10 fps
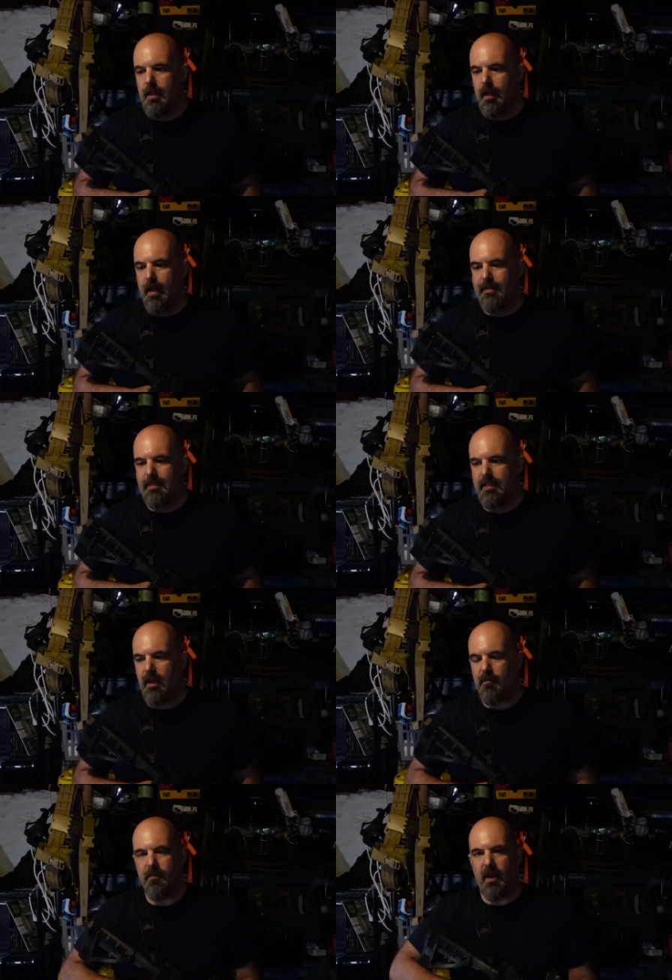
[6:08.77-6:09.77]
I did
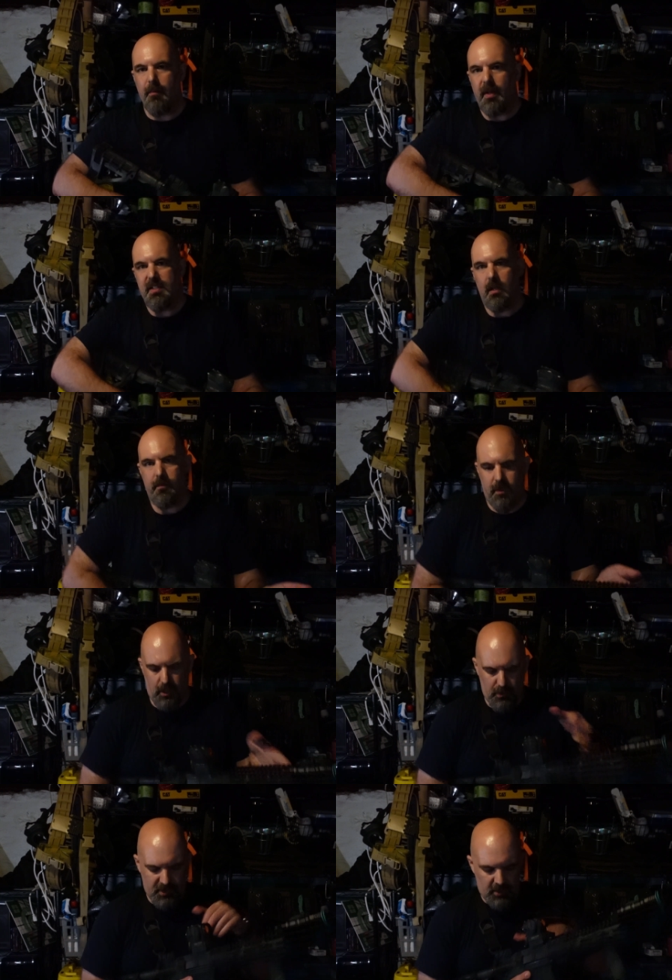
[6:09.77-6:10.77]
not find myself
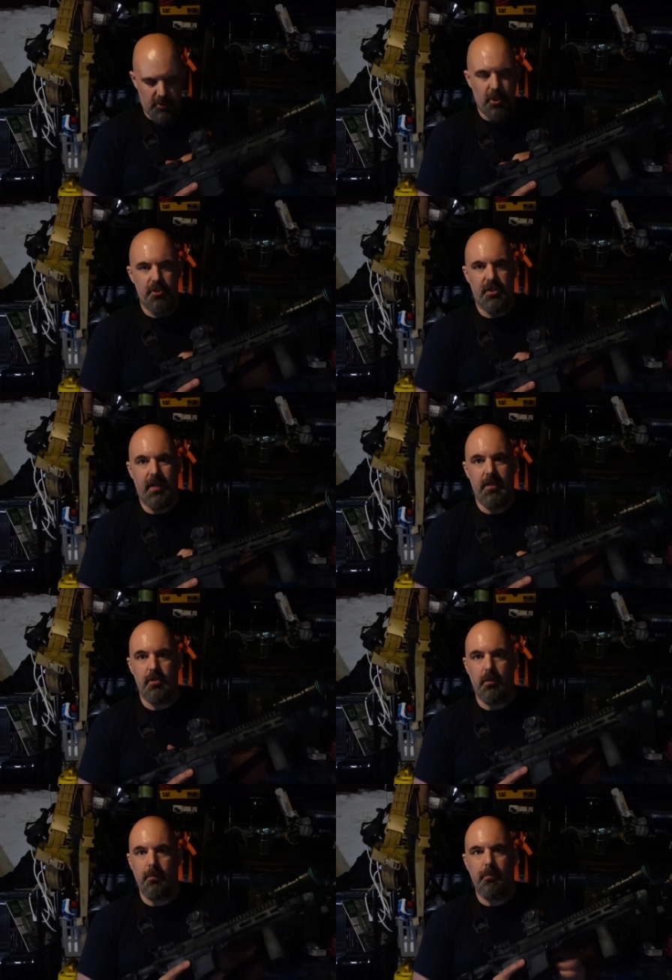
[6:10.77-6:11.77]
using the charging
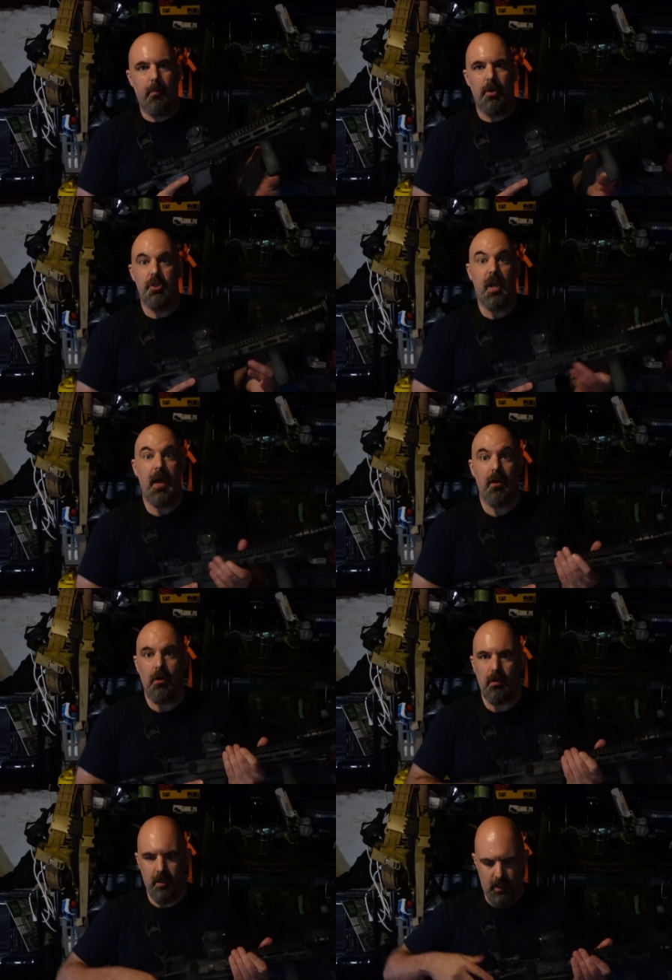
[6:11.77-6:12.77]
handle much at all.